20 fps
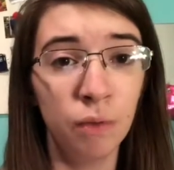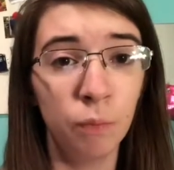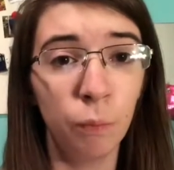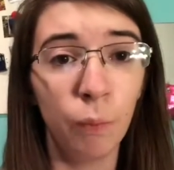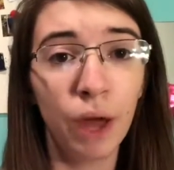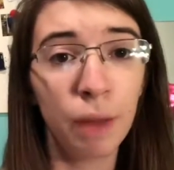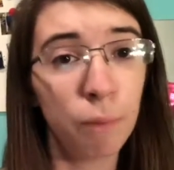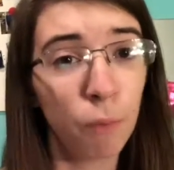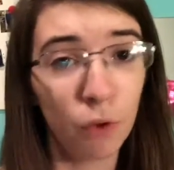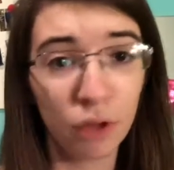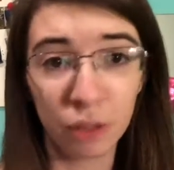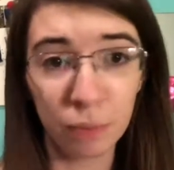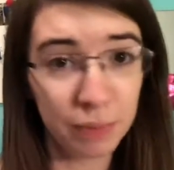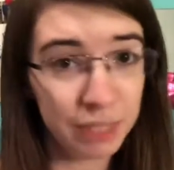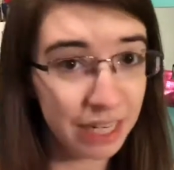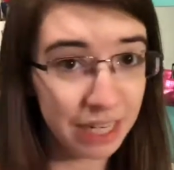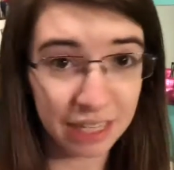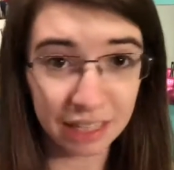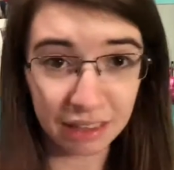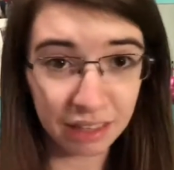Way more than we
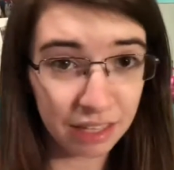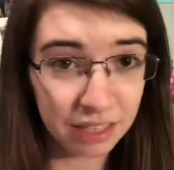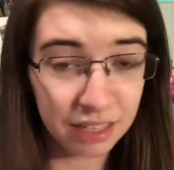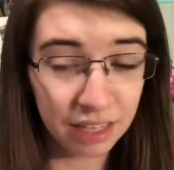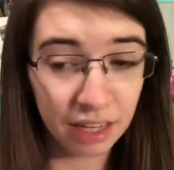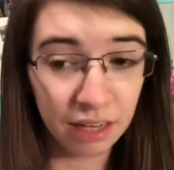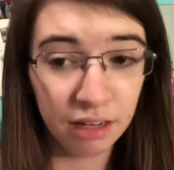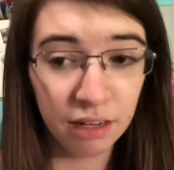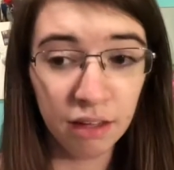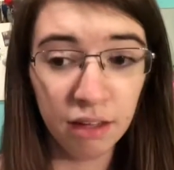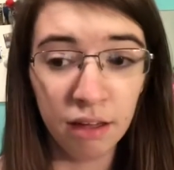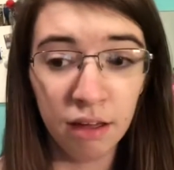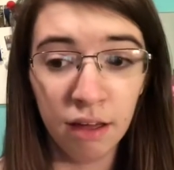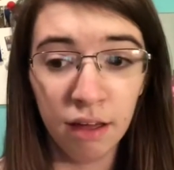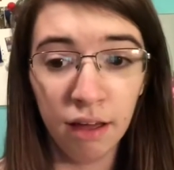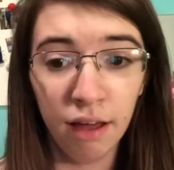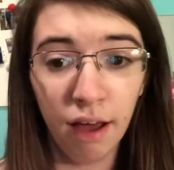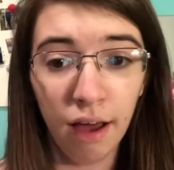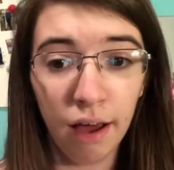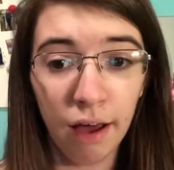did in London,
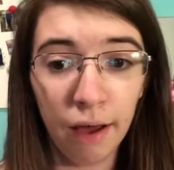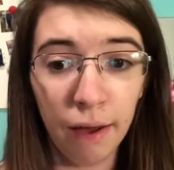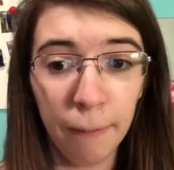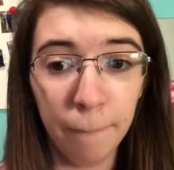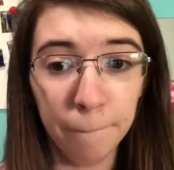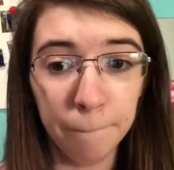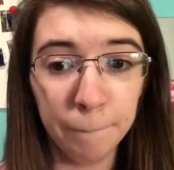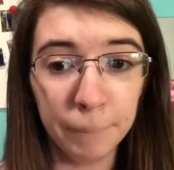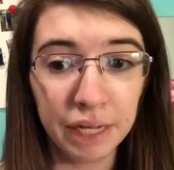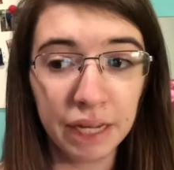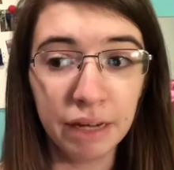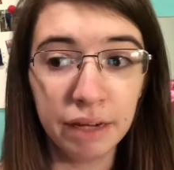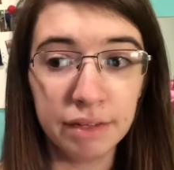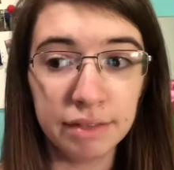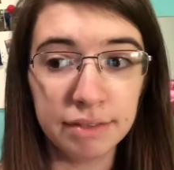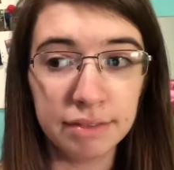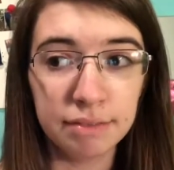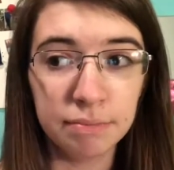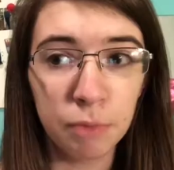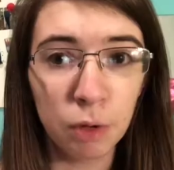
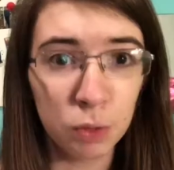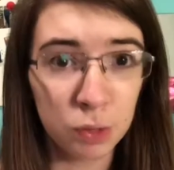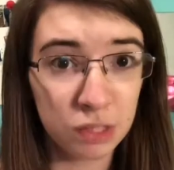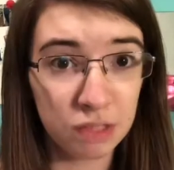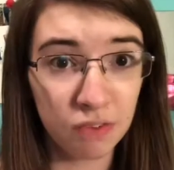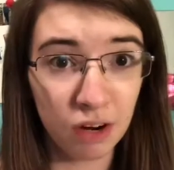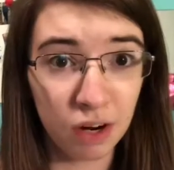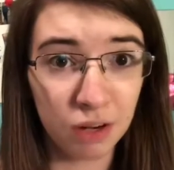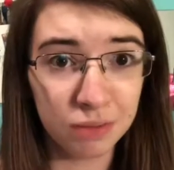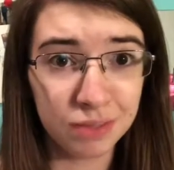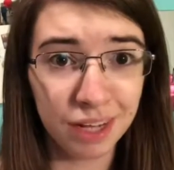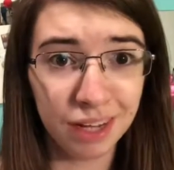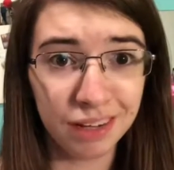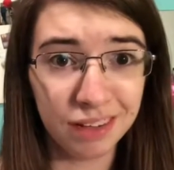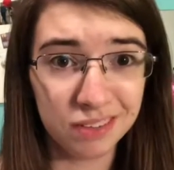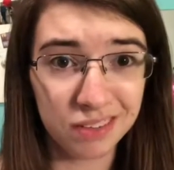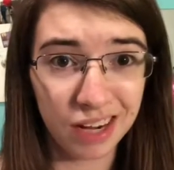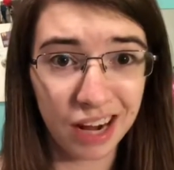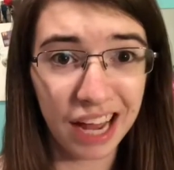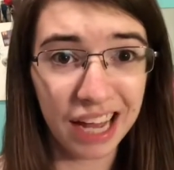because most of our
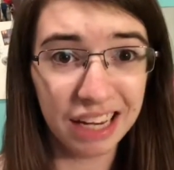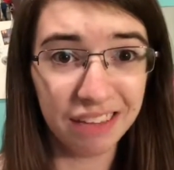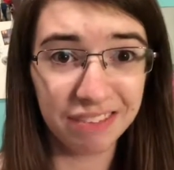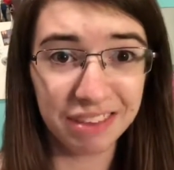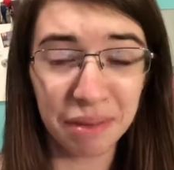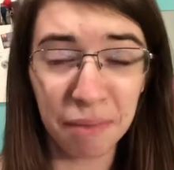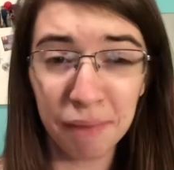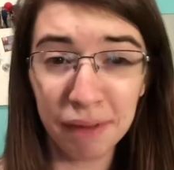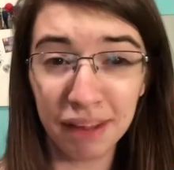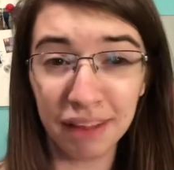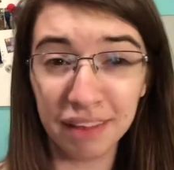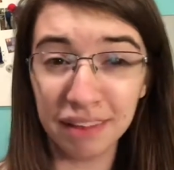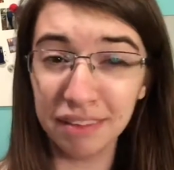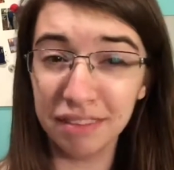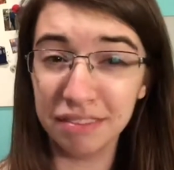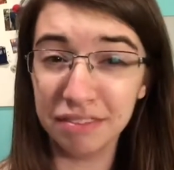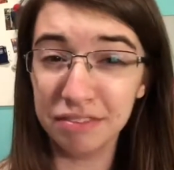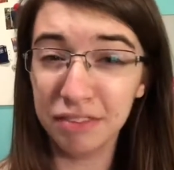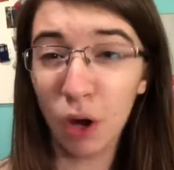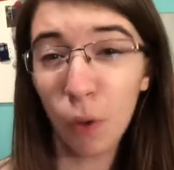hotels are kind of in the
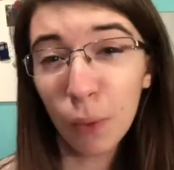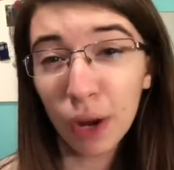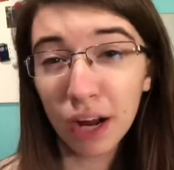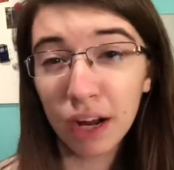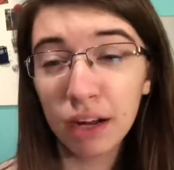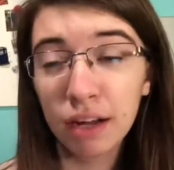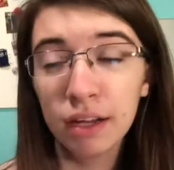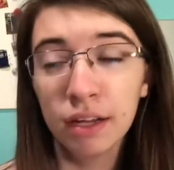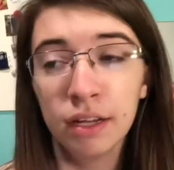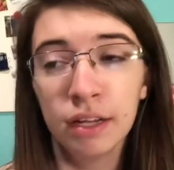middle of nowhere.